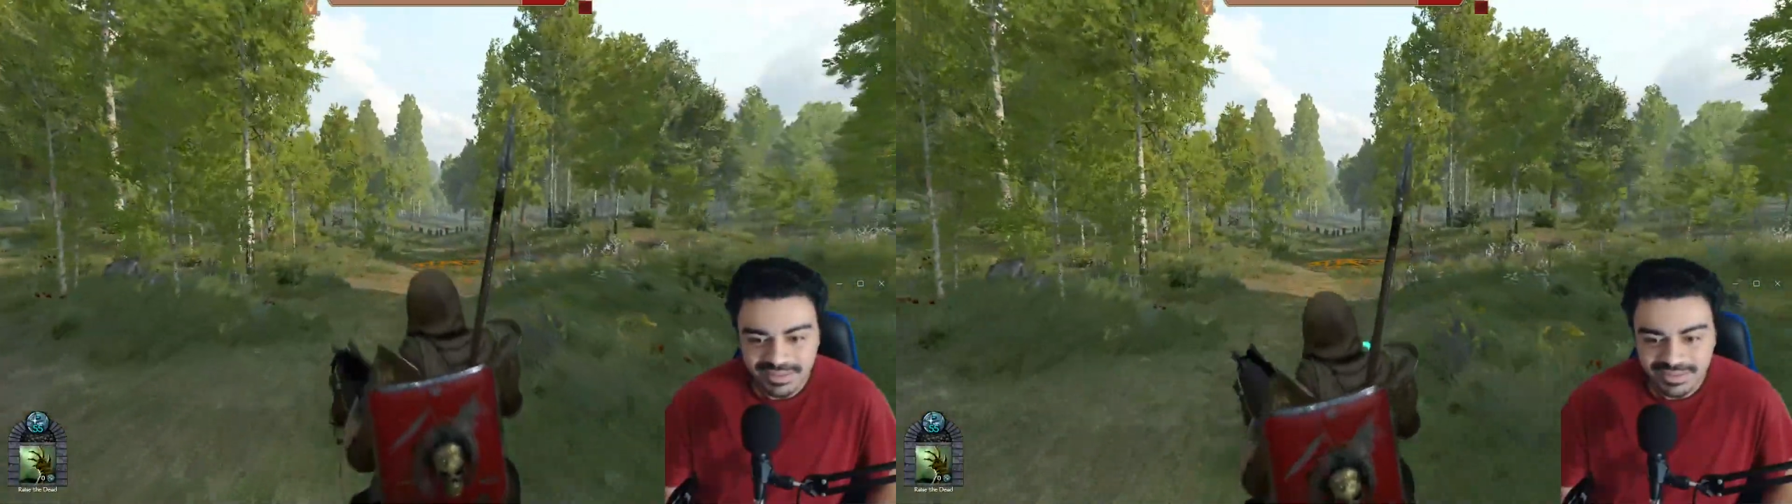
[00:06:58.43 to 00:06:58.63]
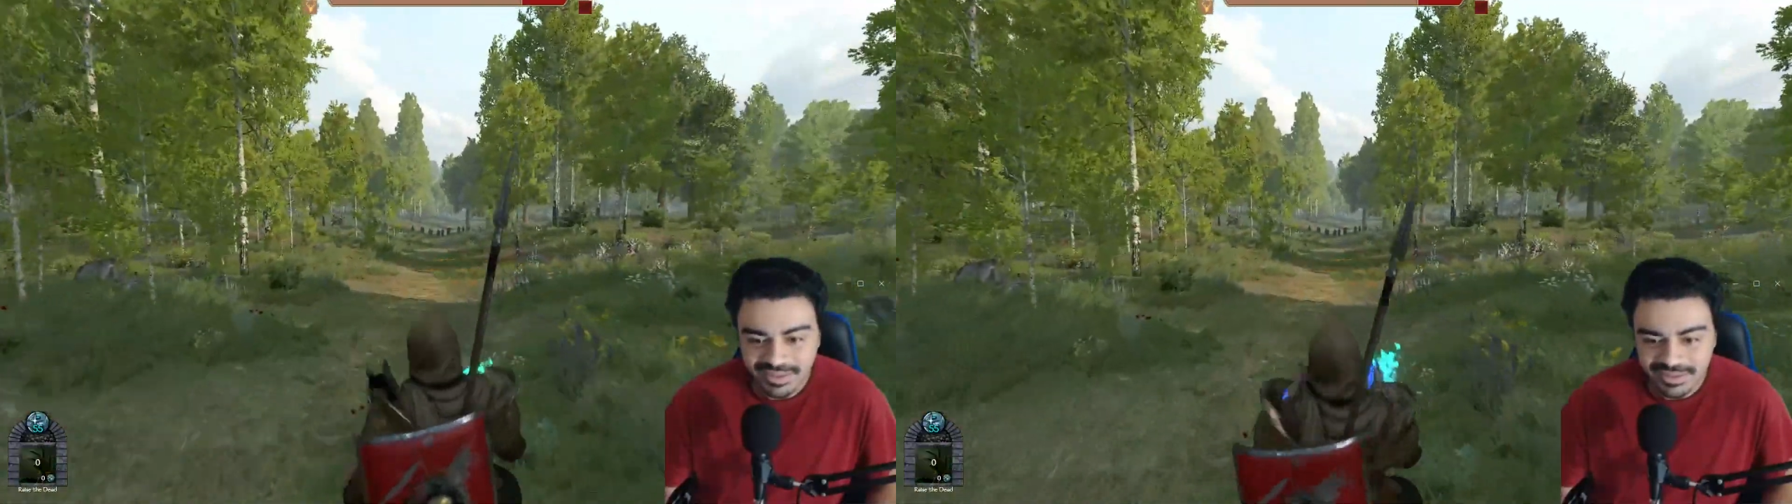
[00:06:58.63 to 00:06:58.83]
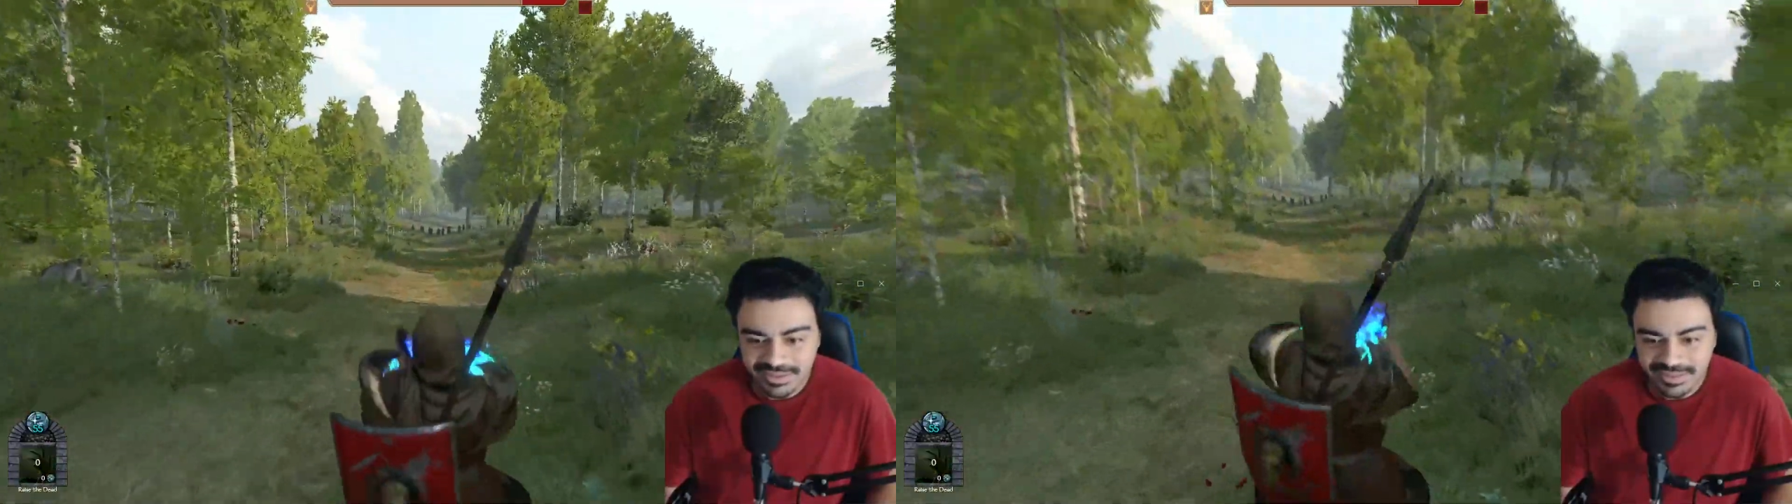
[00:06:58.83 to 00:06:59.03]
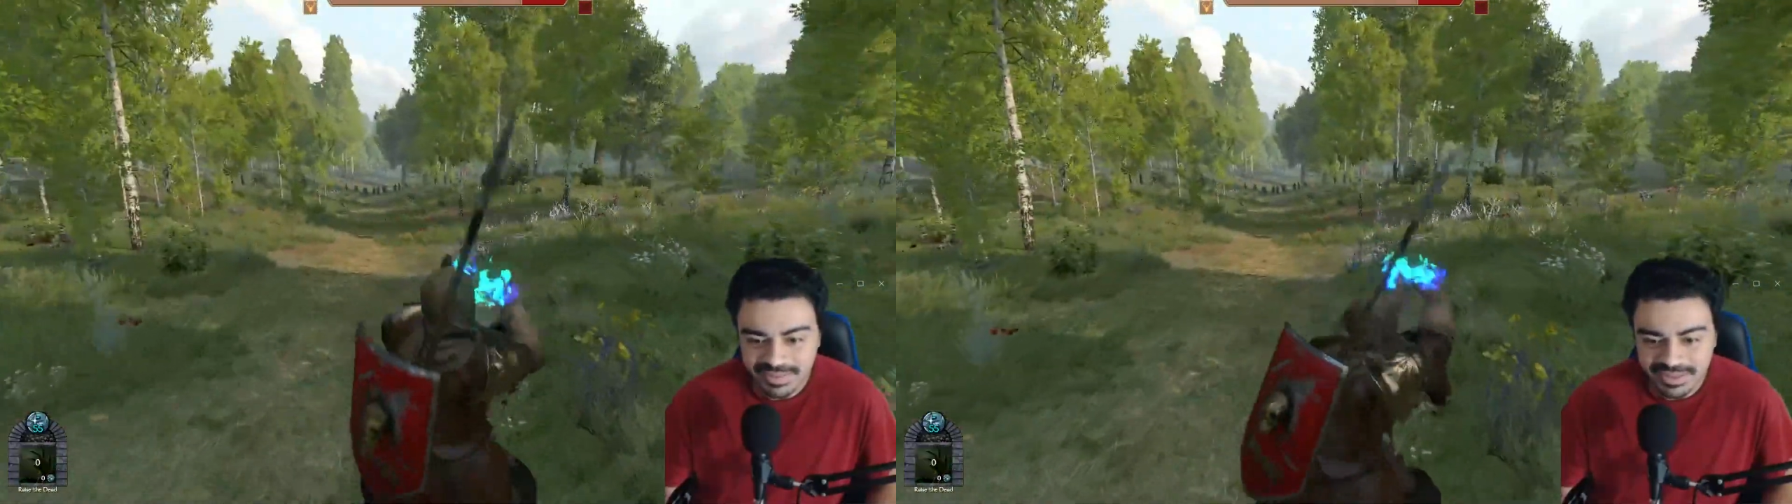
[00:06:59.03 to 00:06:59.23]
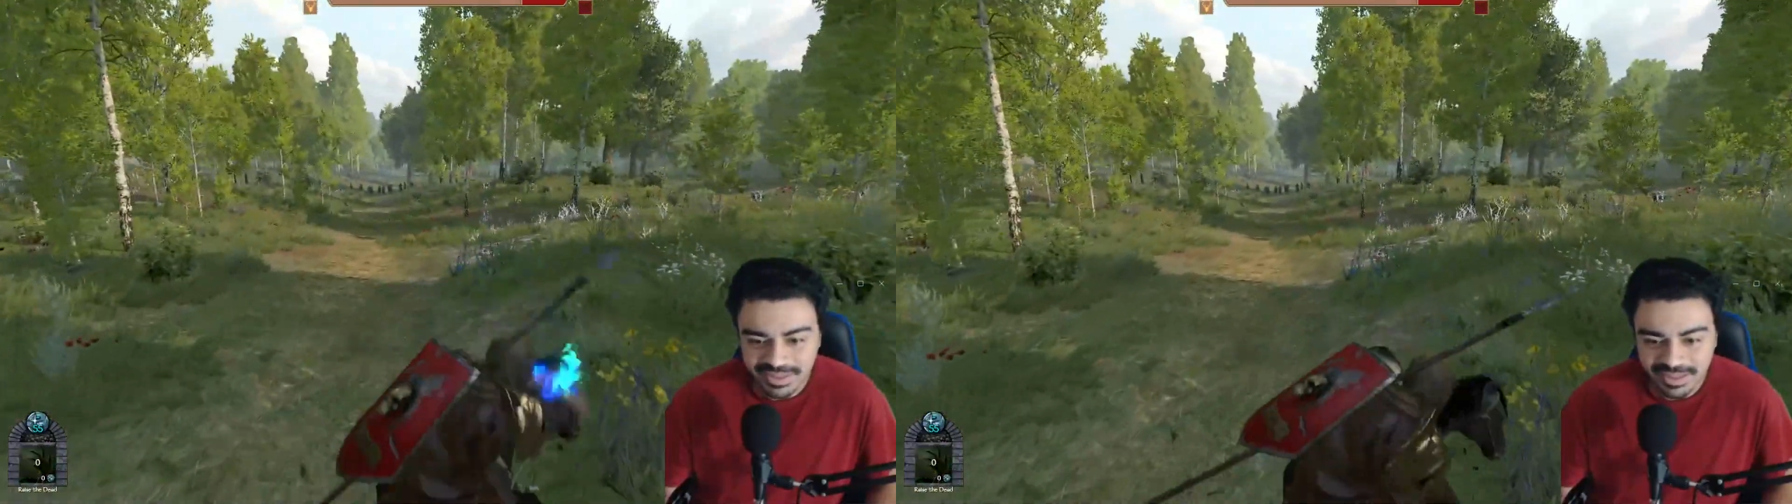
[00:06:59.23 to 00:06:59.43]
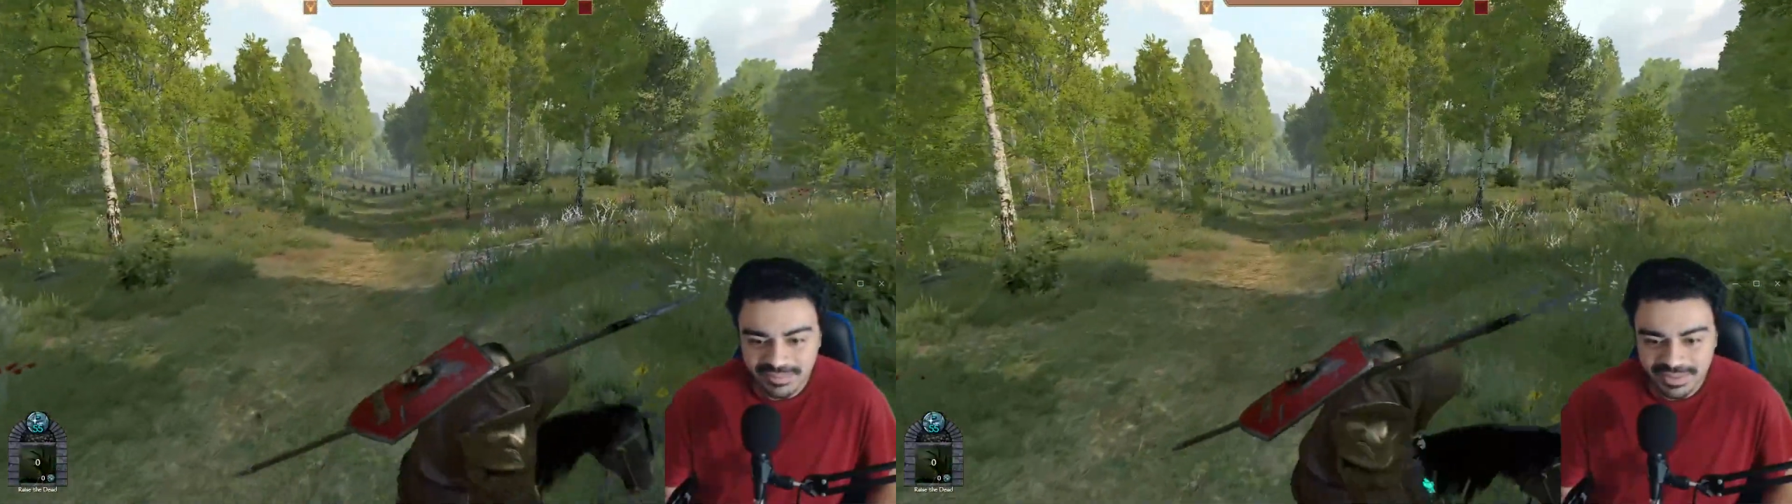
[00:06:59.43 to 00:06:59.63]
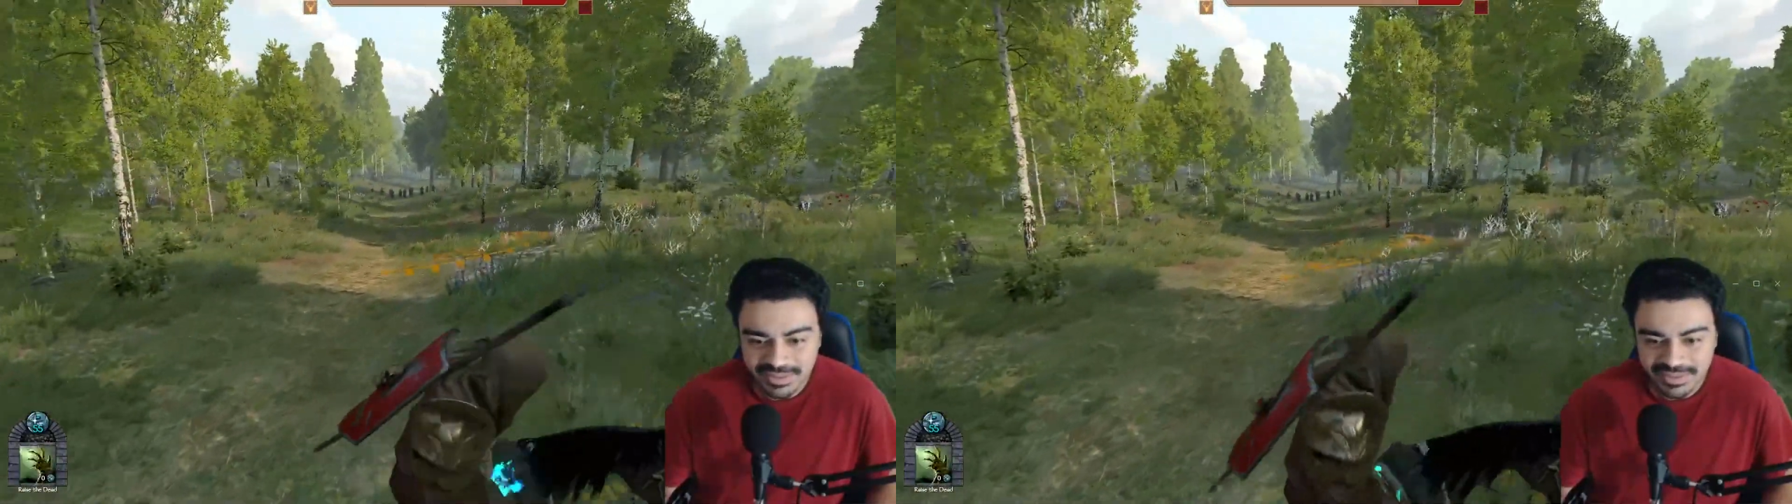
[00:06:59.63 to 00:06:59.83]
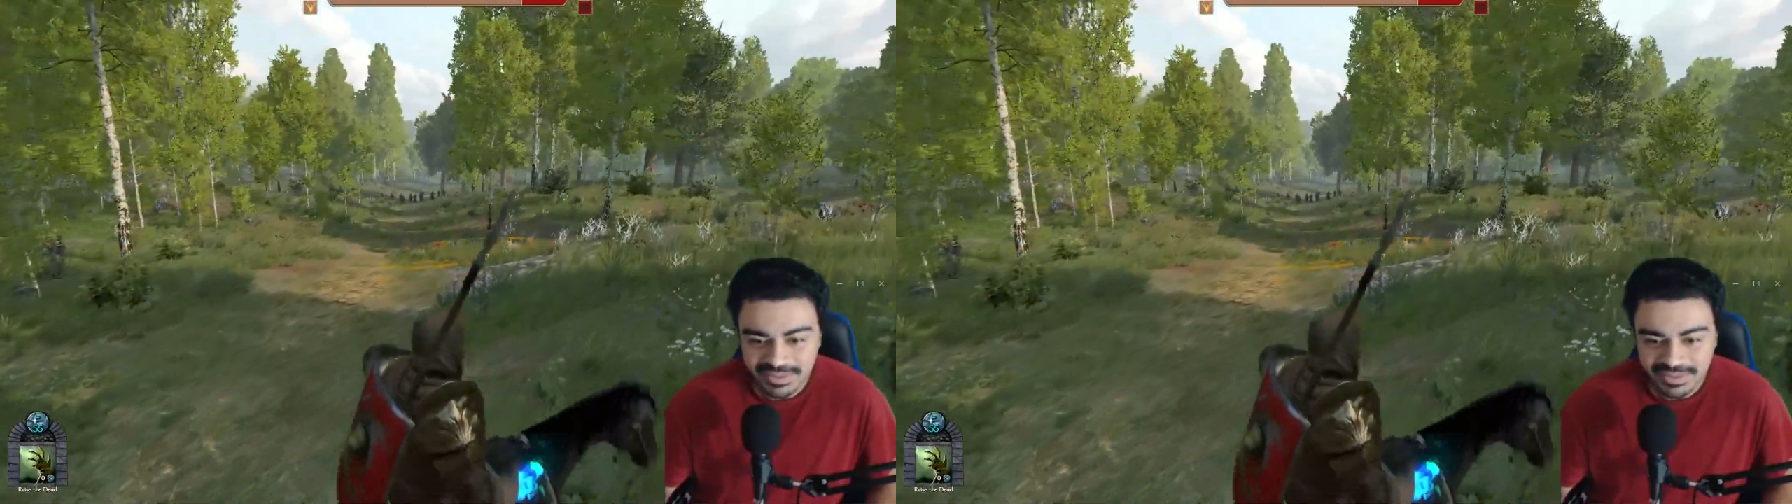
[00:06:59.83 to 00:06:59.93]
So I could summon zombies.